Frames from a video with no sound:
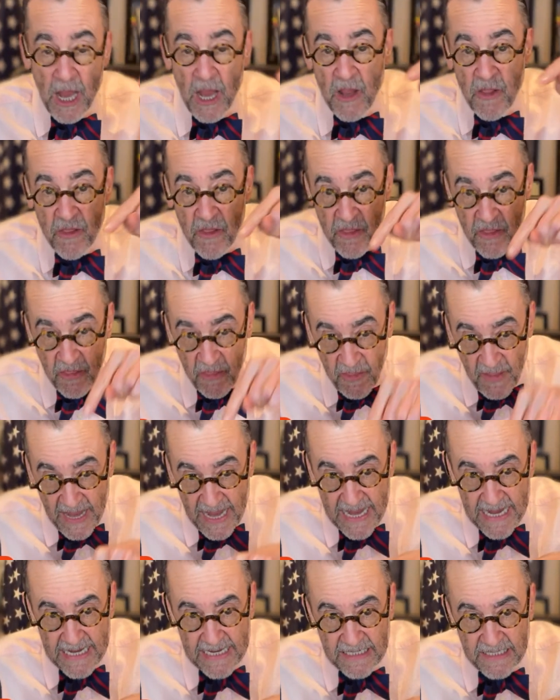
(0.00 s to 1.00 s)

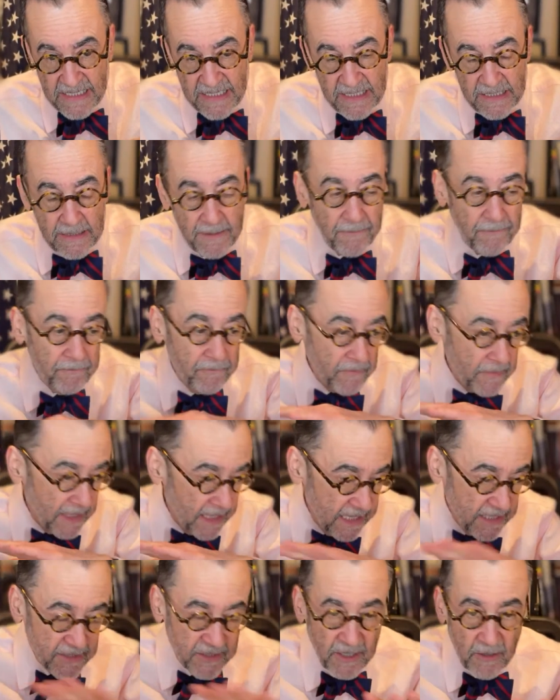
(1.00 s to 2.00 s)
This
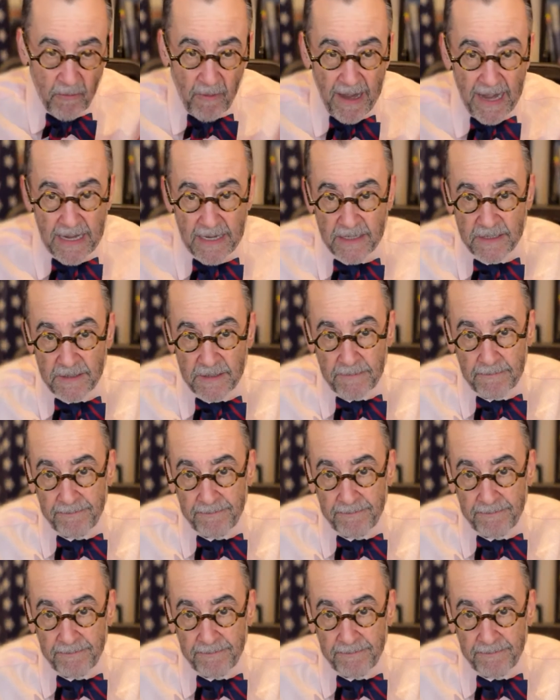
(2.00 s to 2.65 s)
is the greatest.